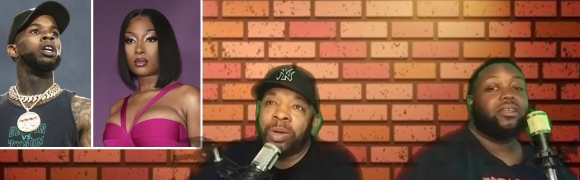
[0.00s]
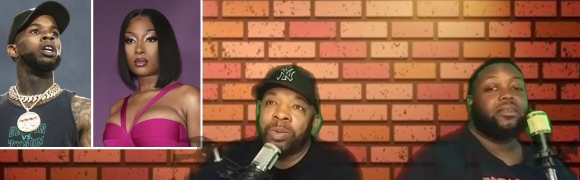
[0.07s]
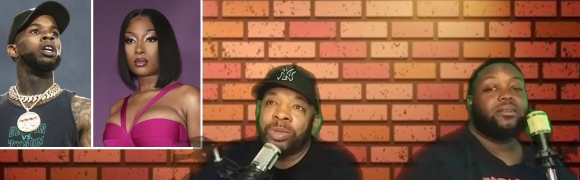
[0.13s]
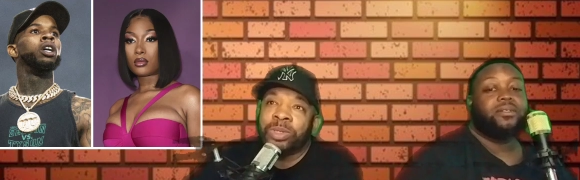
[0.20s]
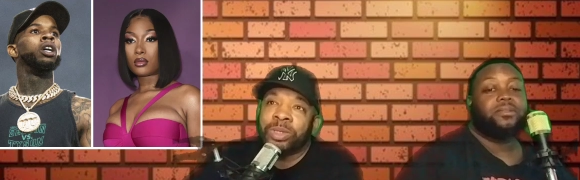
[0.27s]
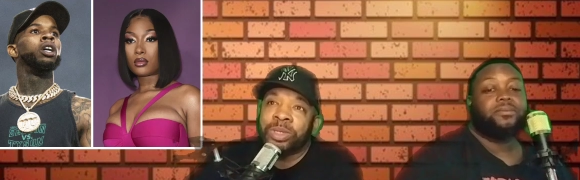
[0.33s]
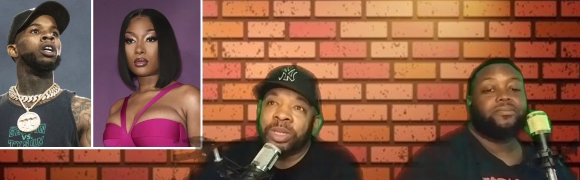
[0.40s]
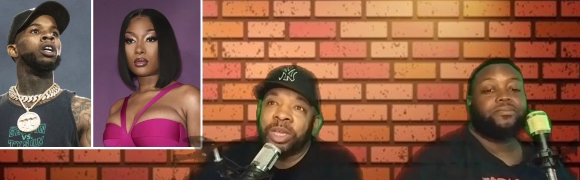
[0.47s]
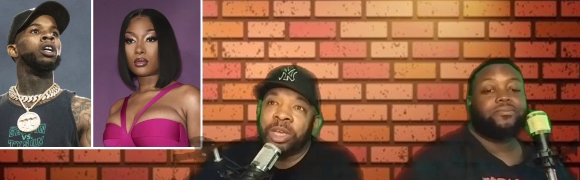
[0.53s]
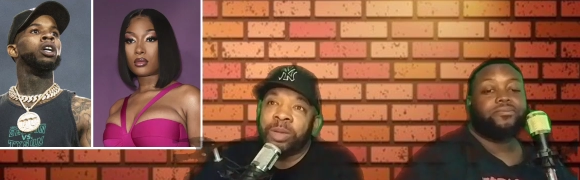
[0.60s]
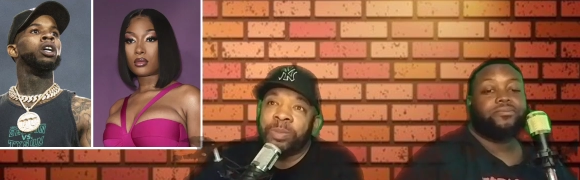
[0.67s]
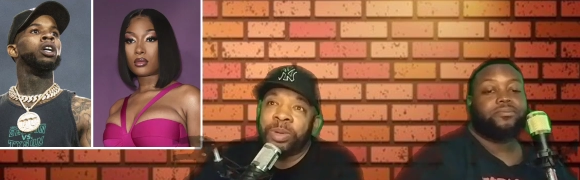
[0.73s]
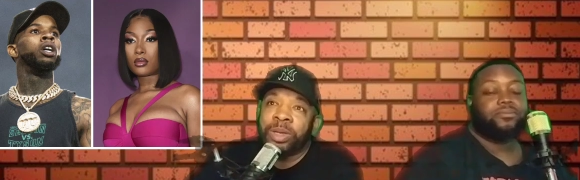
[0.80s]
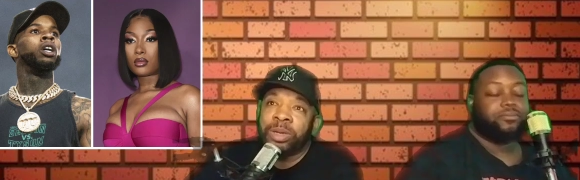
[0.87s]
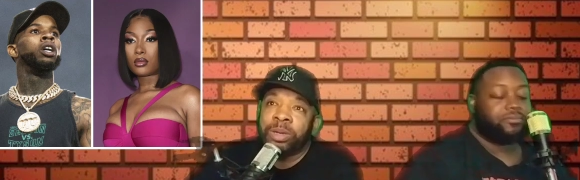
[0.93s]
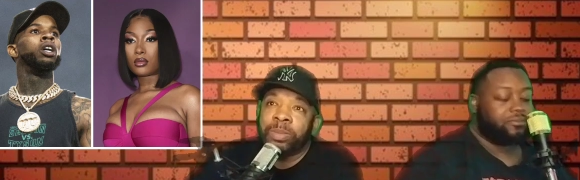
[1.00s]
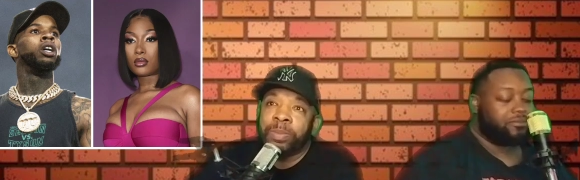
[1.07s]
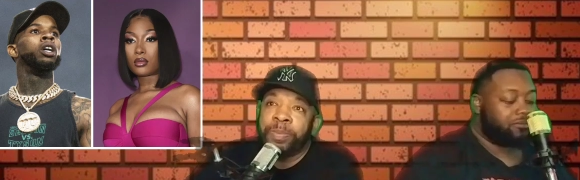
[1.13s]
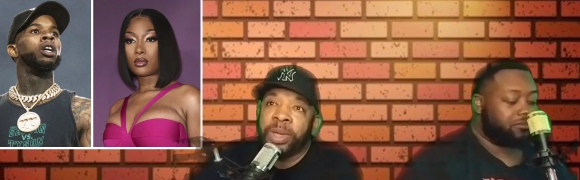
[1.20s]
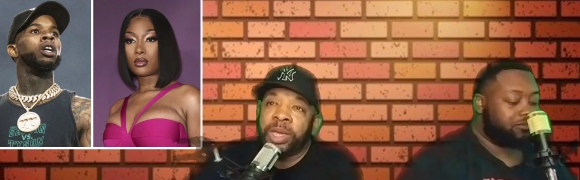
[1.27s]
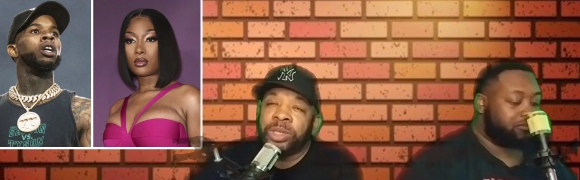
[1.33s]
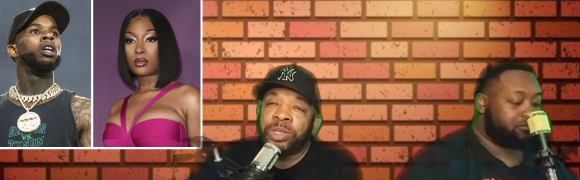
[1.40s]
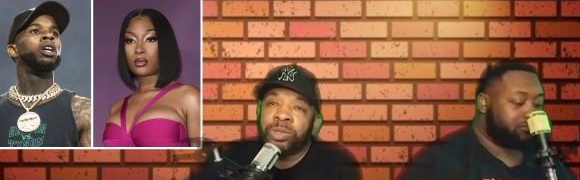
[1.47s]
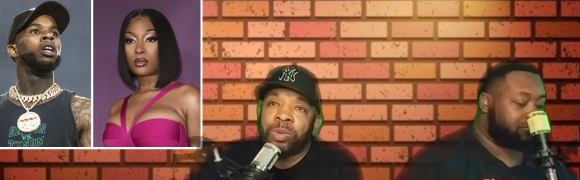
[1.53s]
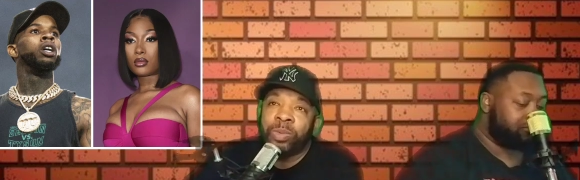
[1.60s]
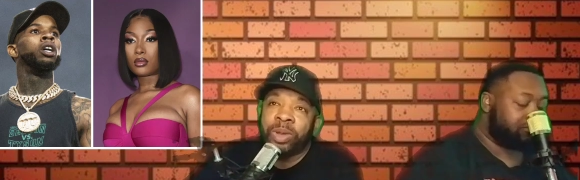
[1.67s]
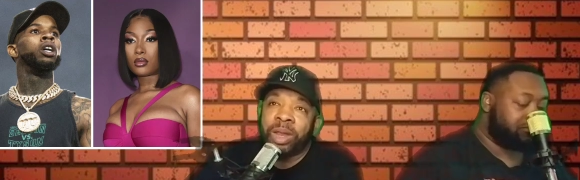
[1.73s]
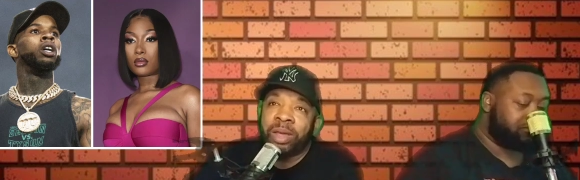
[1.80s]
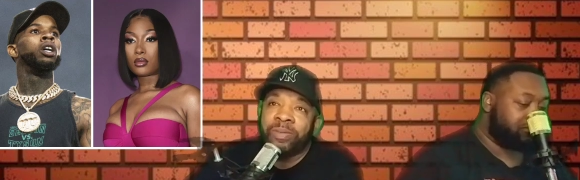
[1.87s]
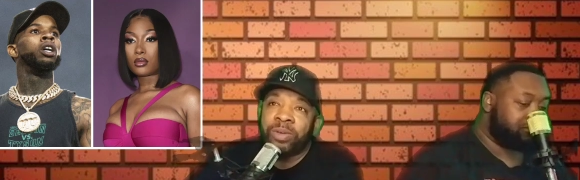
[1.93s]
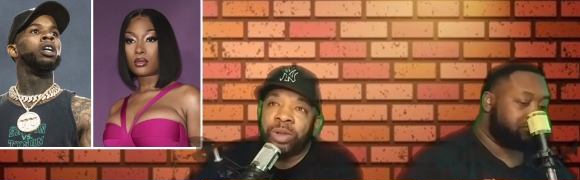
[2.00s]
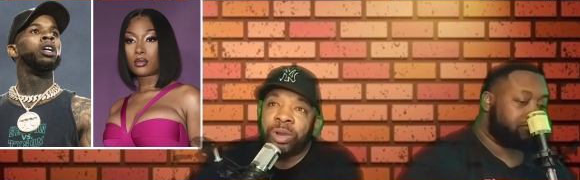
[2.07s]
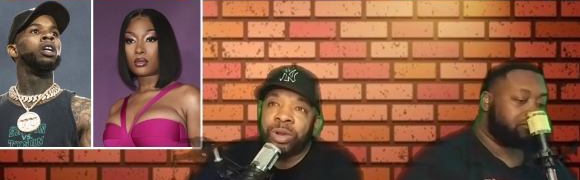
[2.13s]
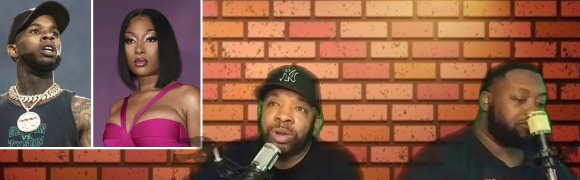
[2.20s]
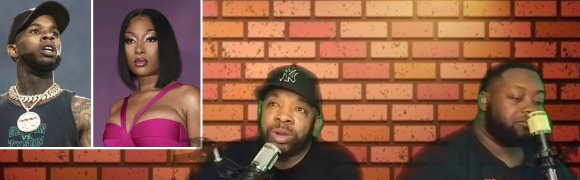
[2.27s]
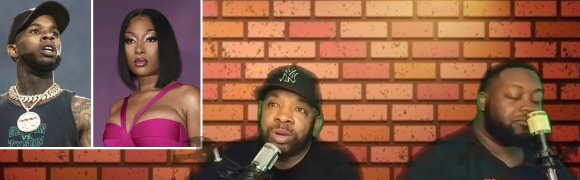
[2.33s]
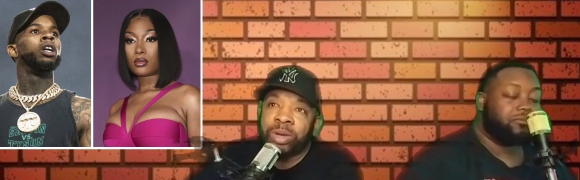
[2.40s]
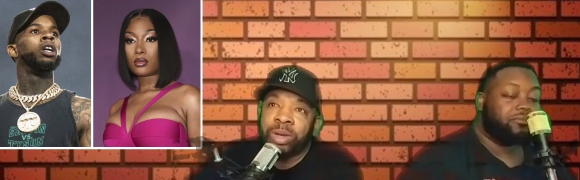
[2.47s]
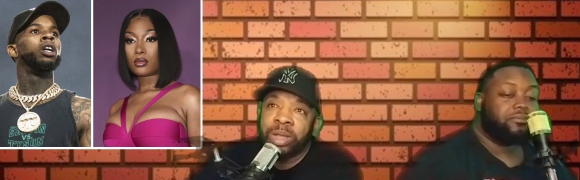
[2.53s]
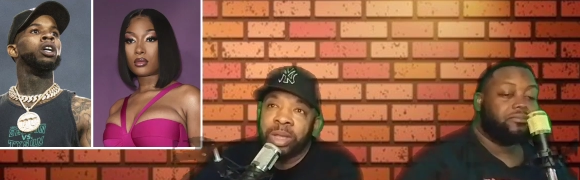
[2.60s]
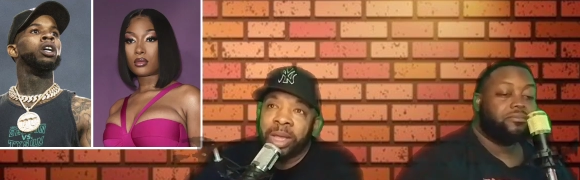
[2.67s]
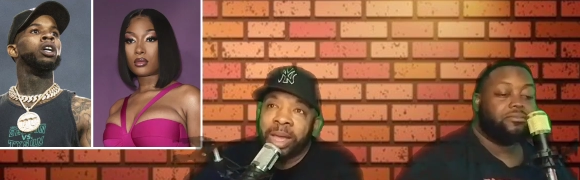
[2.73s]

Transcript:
Speaker 1: I wasn't there, but based on what I've heard,